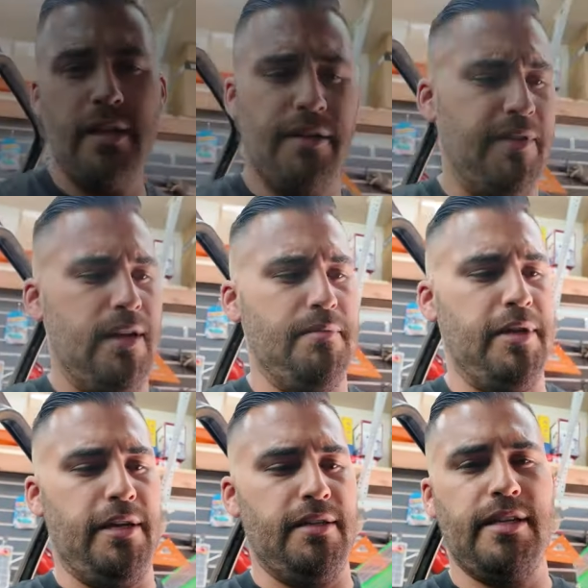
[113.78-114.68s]
now that I've got
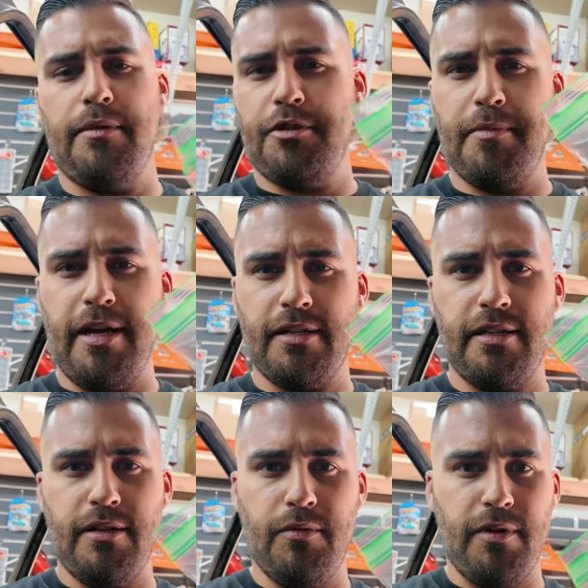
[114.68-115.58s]
my sandwich bags
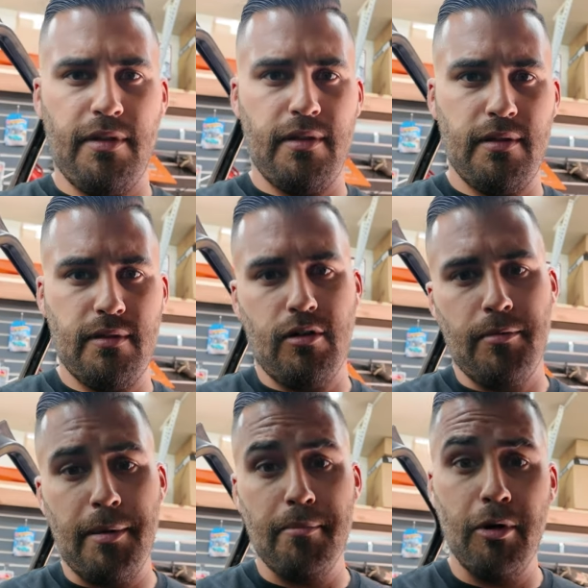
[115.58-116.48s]
here with all
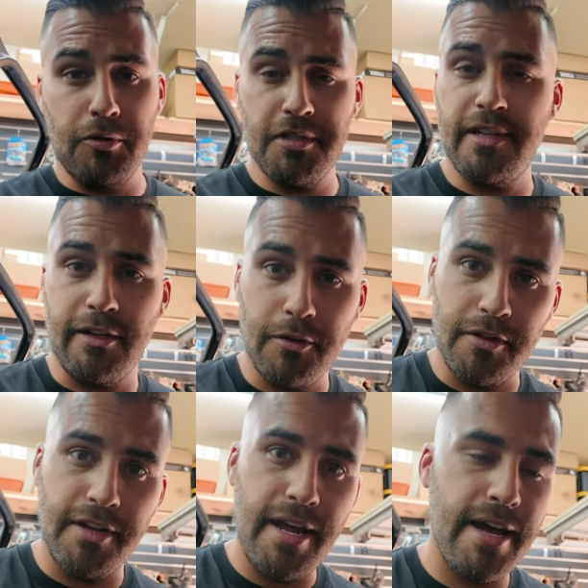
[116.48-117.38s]
my bolts that go to
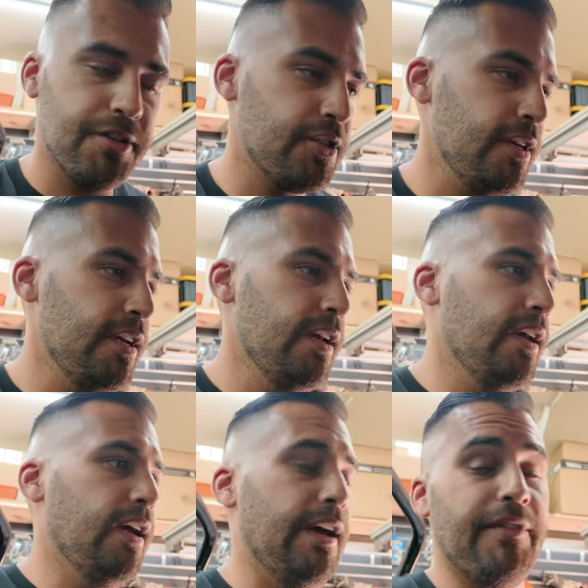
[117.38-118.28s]
the dash,
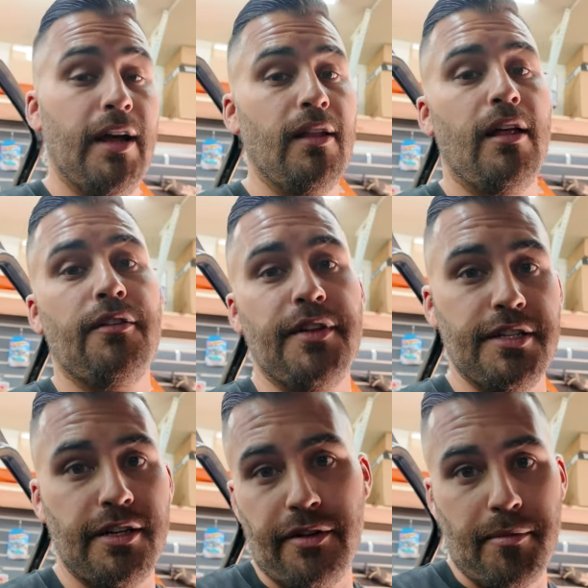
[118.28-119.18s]
I've got a lot of
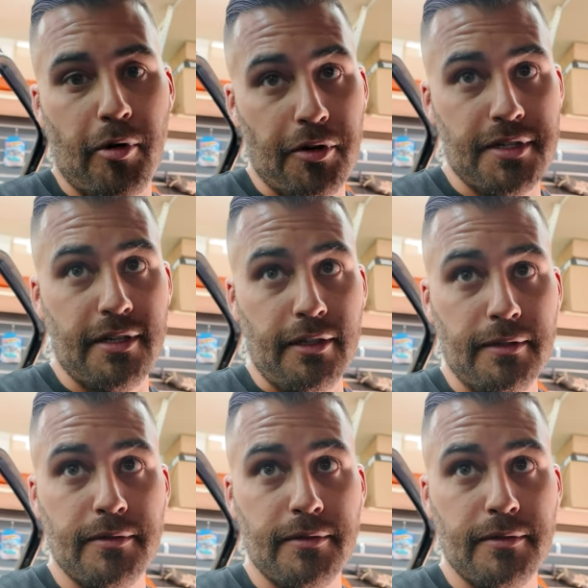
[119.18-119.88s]
interior parts here,